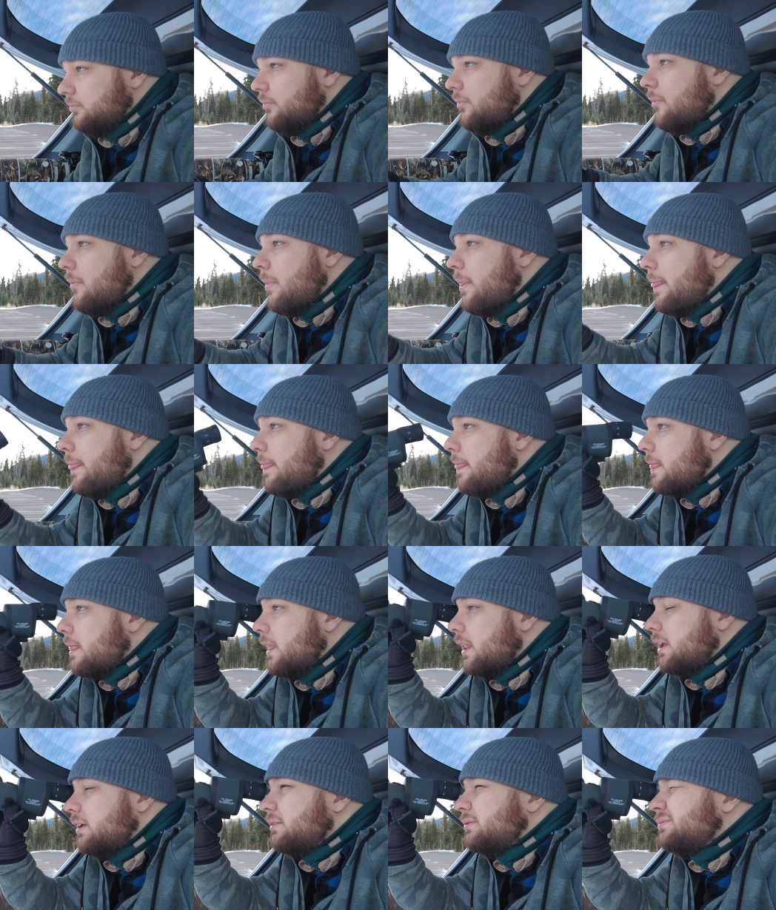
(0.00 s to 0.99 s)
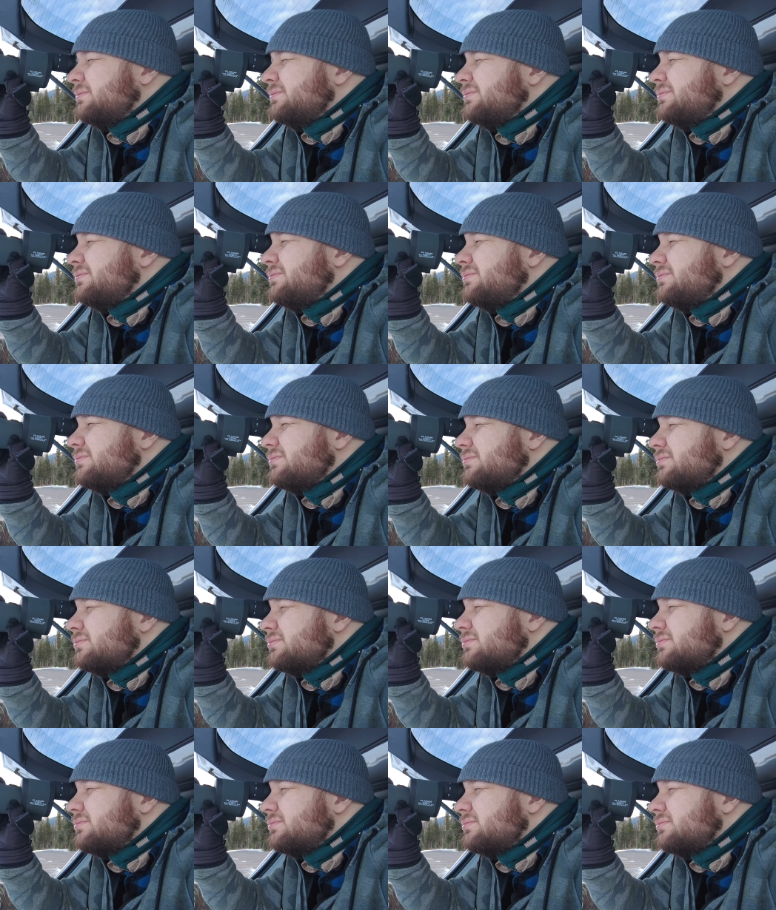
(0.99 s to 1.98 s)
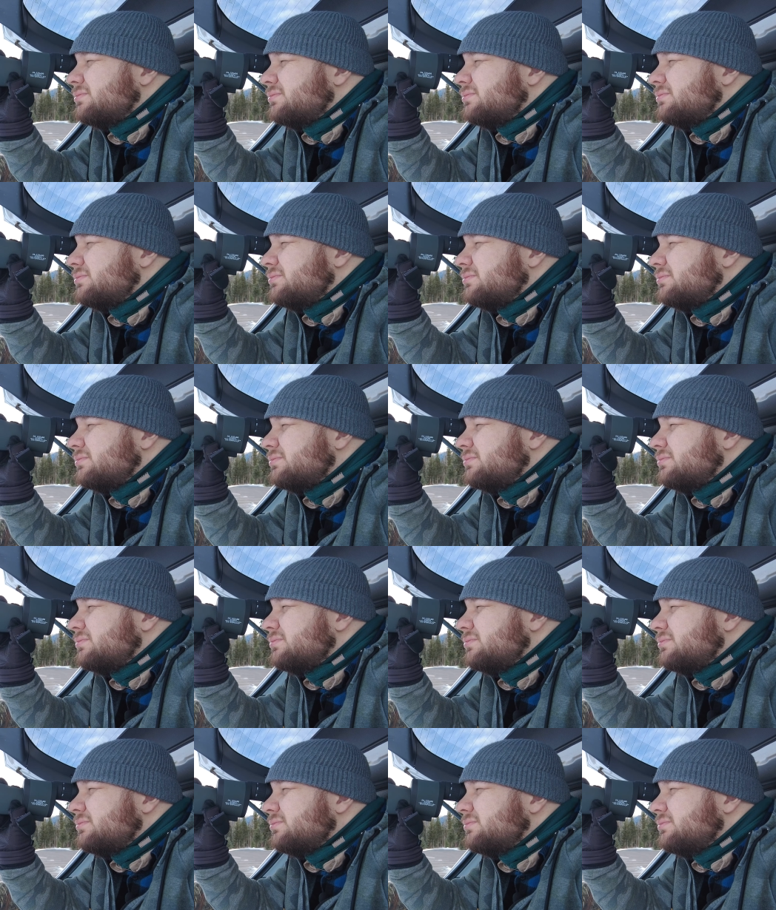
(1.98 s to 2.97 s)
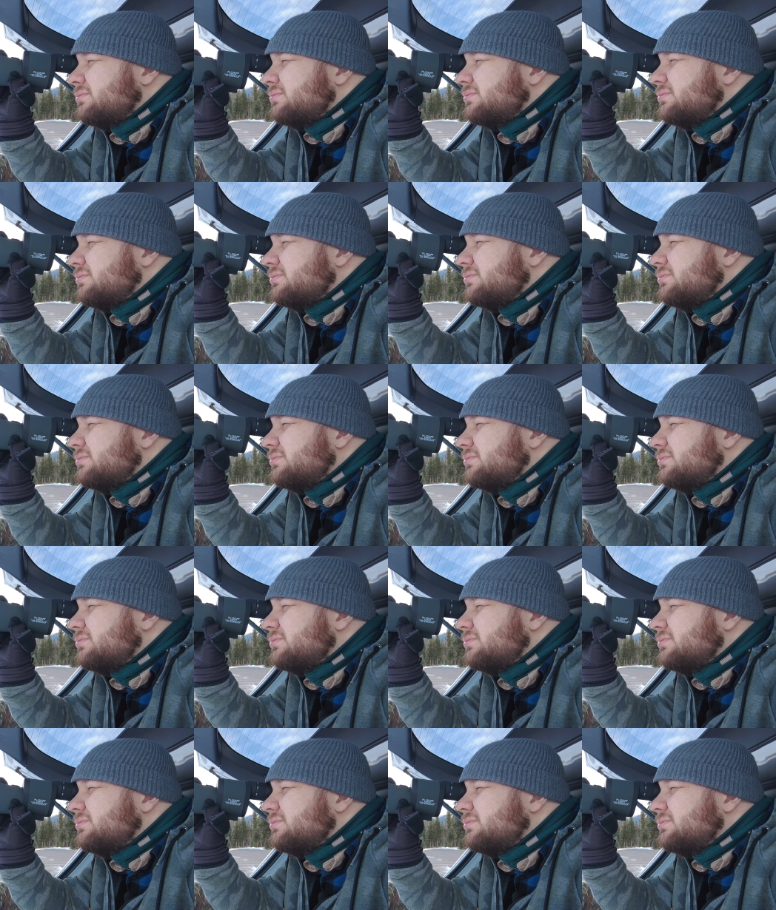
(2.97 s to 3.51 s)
Nobody speaks.